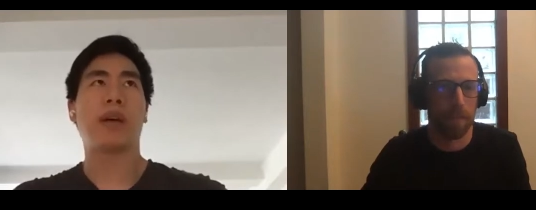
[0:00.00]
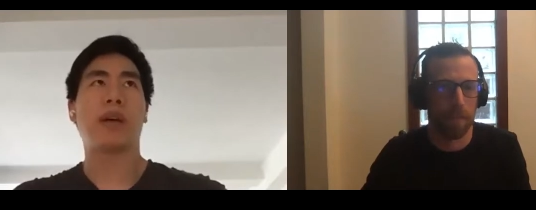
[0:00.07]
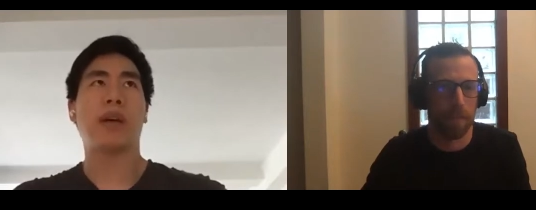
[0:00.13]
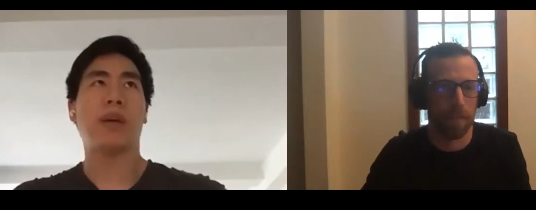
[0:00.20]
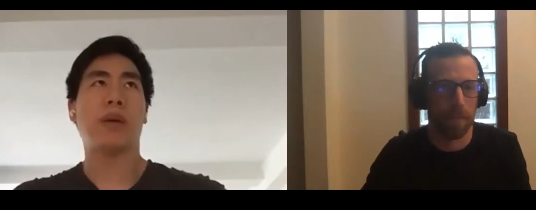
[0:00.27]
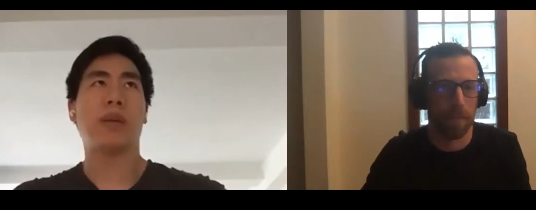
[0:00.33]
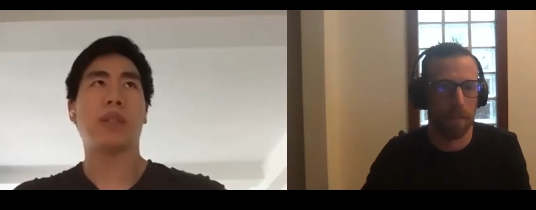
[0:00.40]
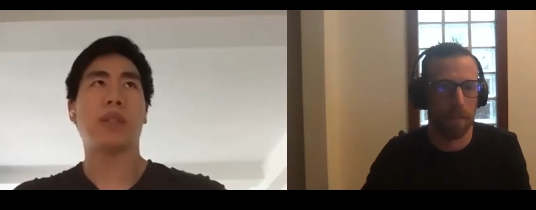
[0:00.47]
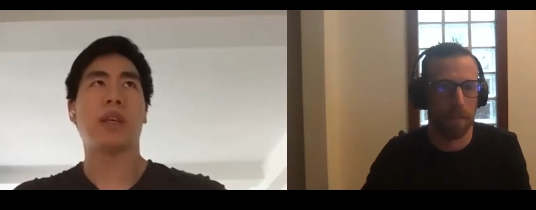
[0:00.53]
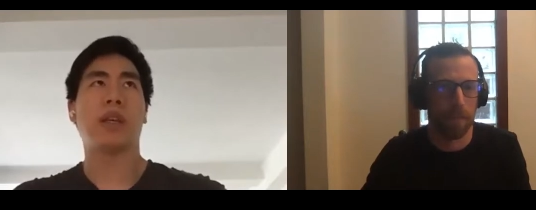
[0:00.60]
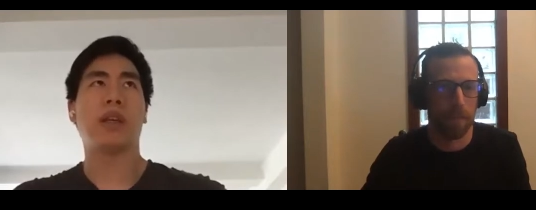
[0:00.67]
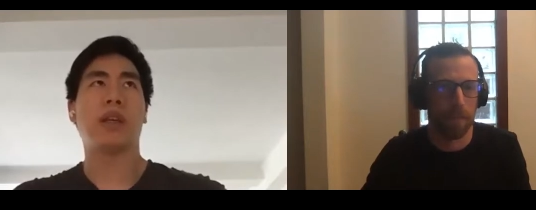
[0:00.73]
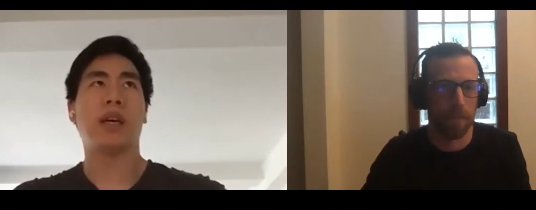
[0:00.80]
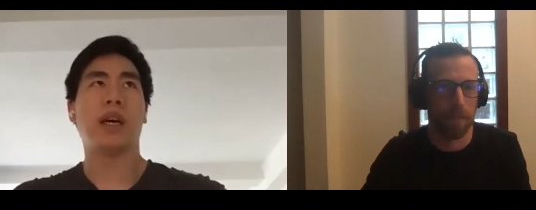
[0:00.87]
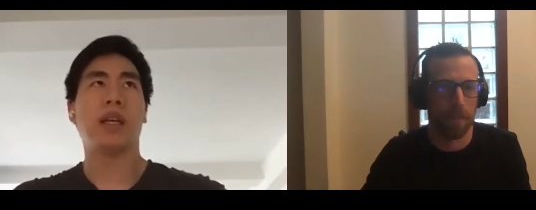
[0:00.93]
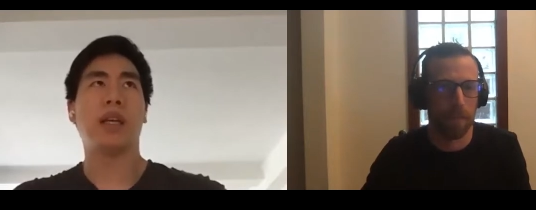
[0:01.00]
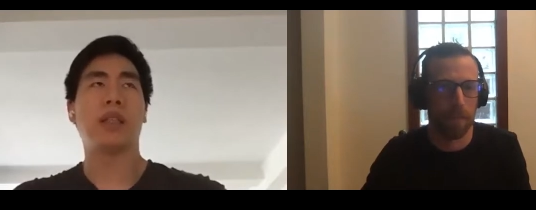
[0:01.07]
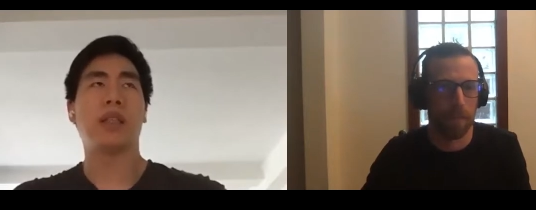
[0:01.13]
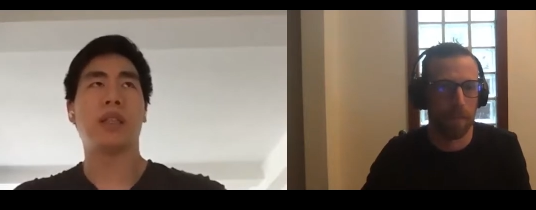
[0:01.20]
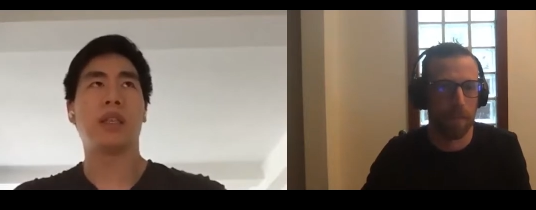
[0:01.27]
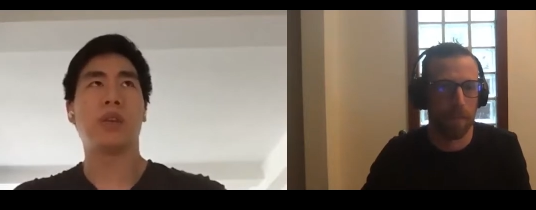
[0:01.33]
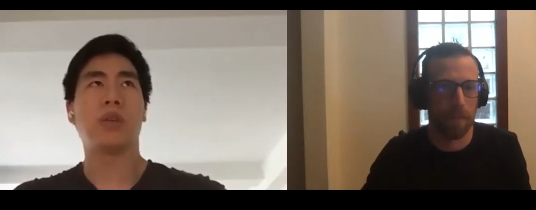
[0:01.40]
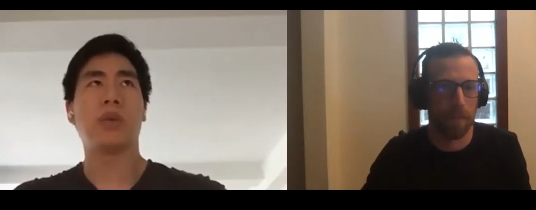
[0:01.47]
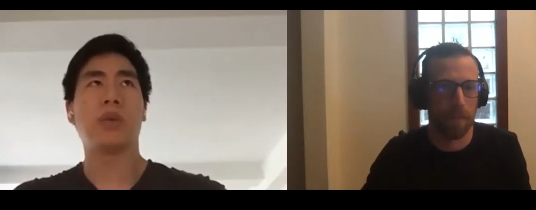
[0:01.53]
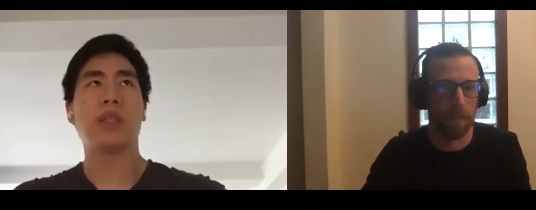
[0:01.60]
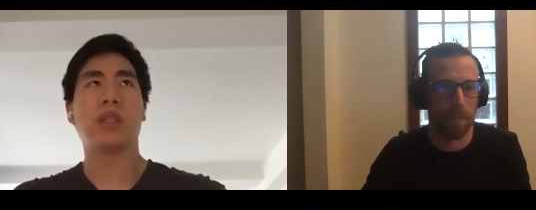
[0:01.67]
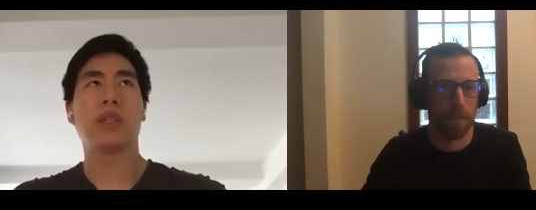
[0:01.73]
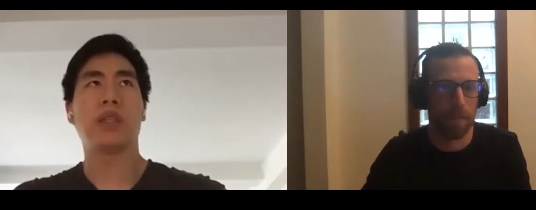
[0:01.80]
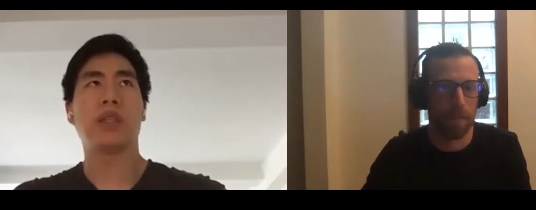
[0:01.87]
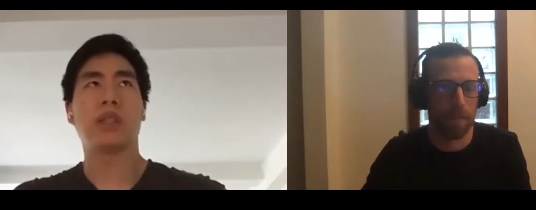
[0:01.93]
Speaker 1: uh, I would say until
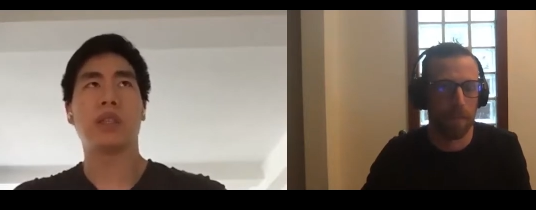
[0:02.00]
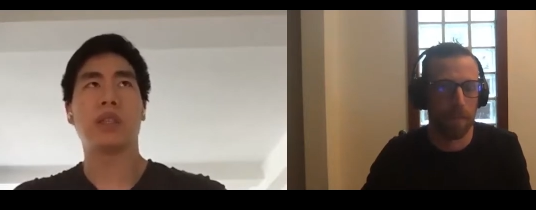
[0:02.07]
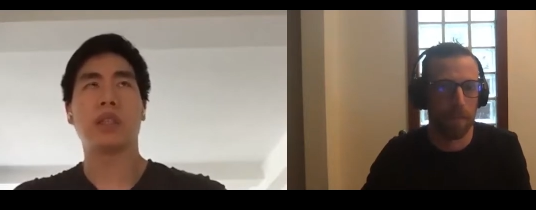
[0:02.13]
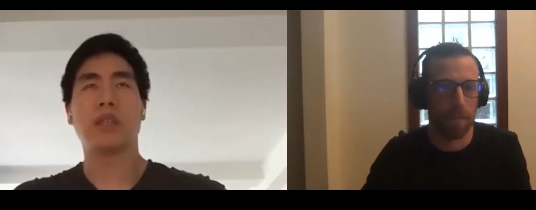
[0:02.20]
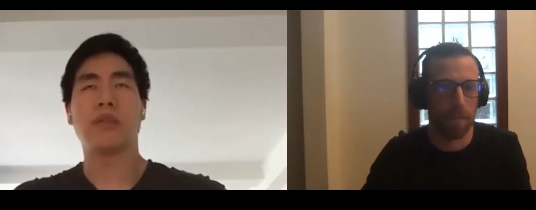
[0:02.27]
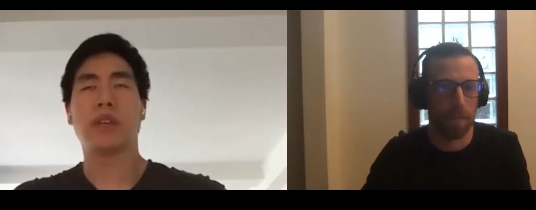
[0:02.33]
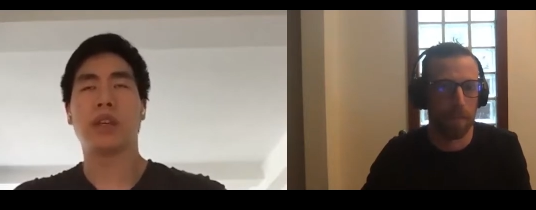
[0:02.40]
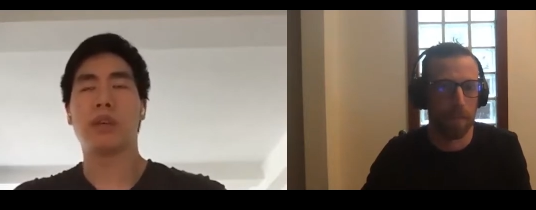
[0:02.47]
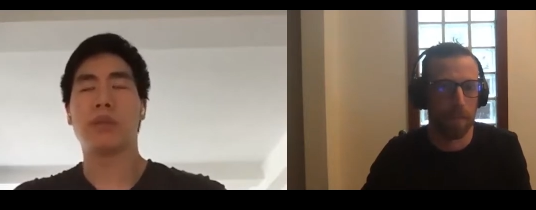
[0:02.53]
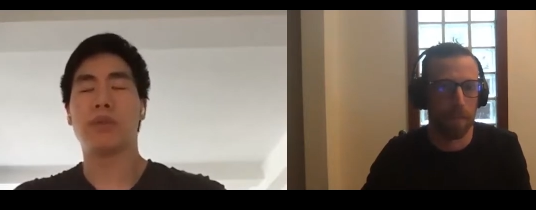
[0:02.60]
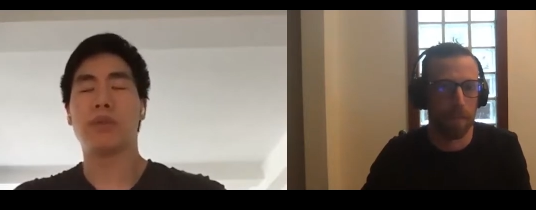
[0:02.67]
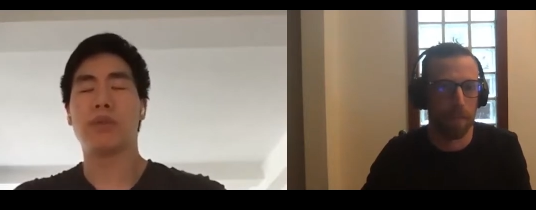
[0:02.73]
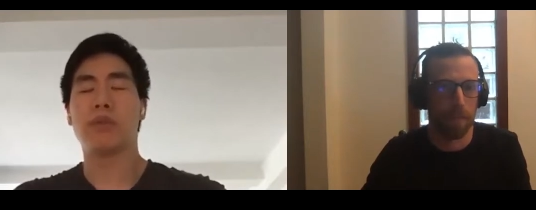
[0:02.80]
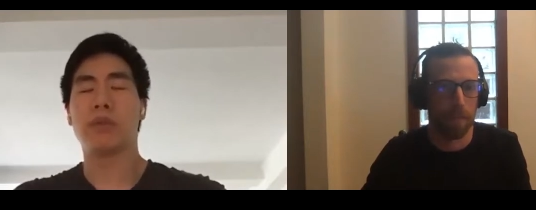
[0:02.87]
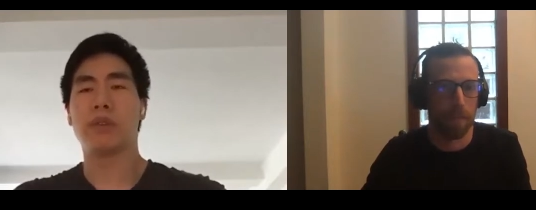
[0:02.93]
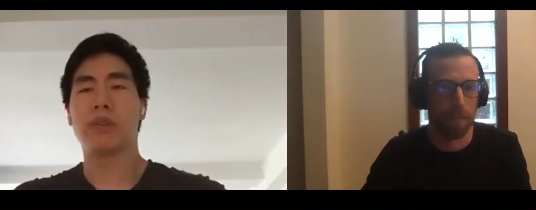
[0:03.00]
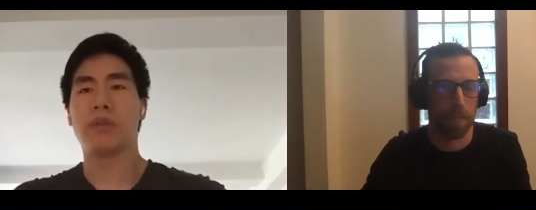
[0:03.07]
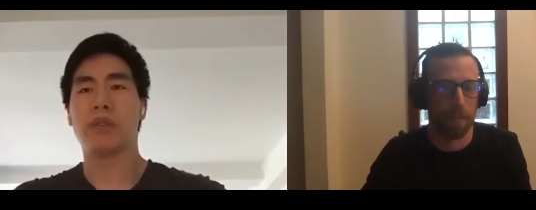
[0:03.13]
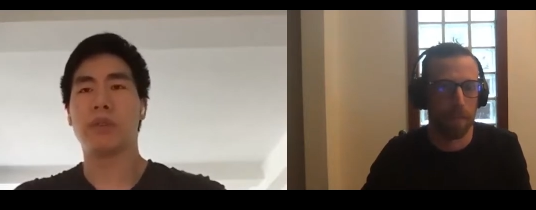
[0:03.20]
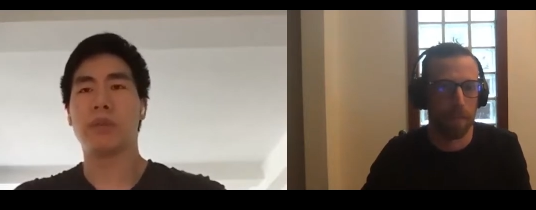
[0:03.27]
we see significant improvement